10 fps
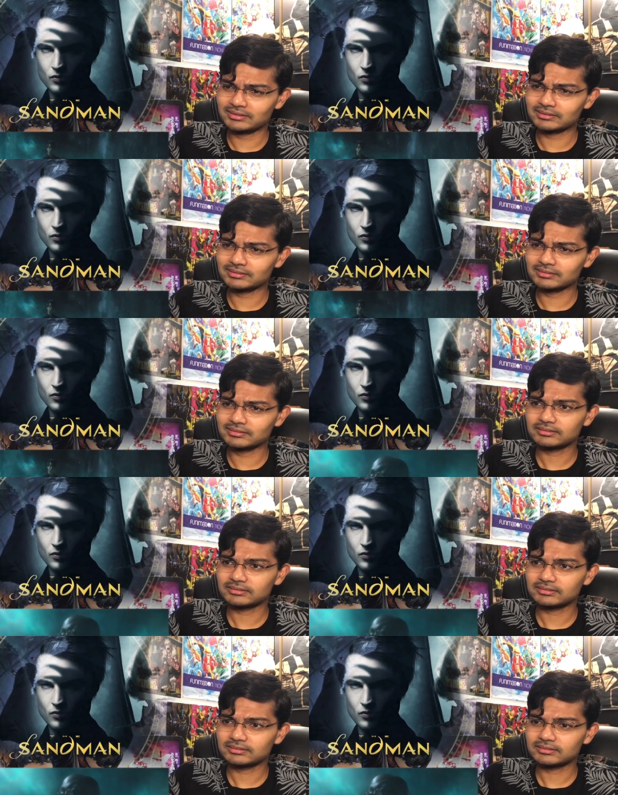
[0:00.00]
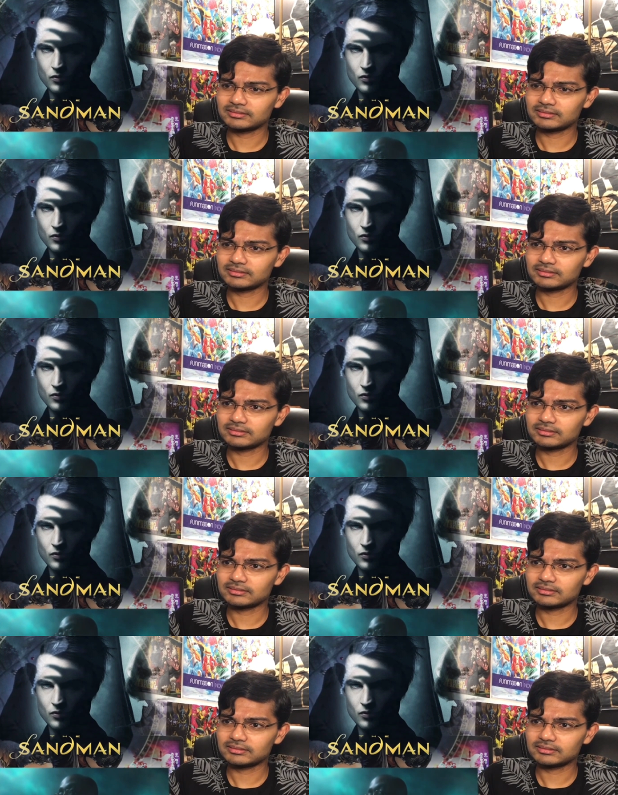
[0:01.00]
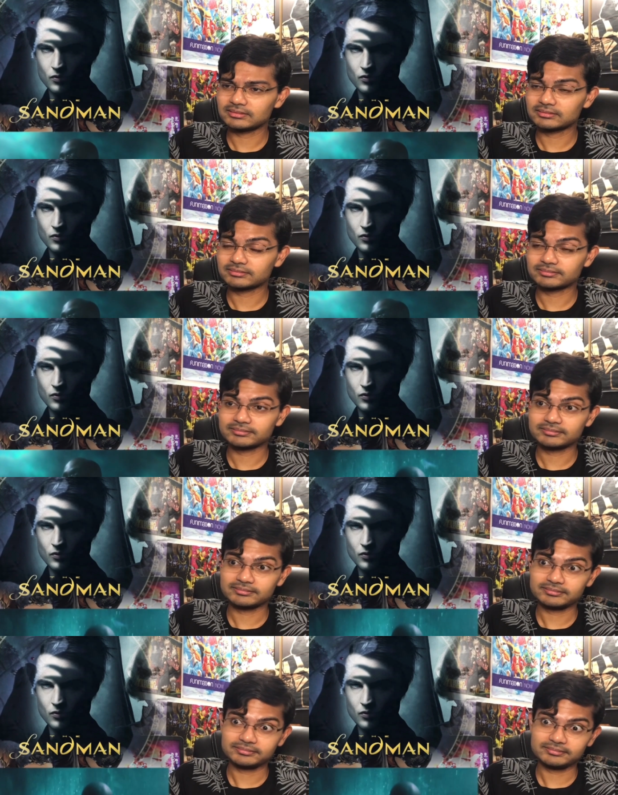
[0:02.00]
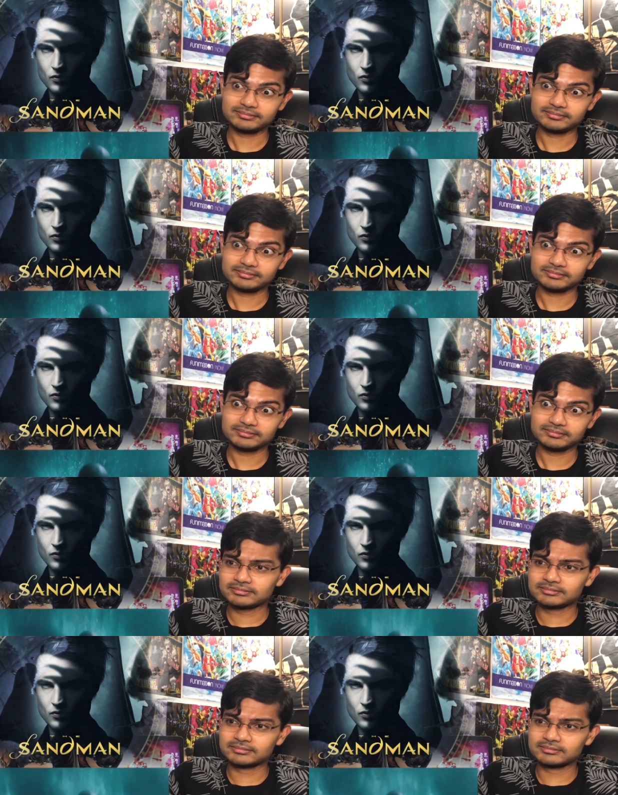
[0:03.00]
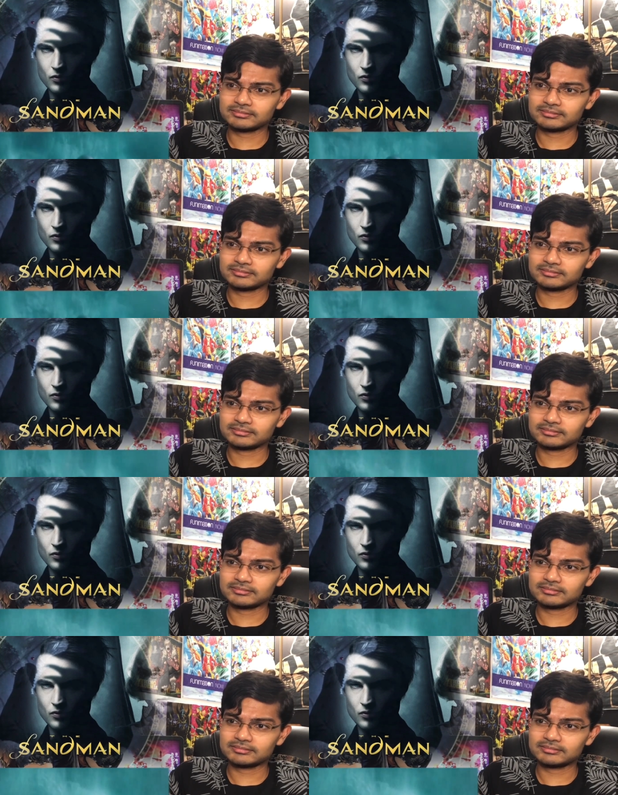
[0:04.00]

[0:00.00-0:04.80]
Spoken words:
Nothing is said.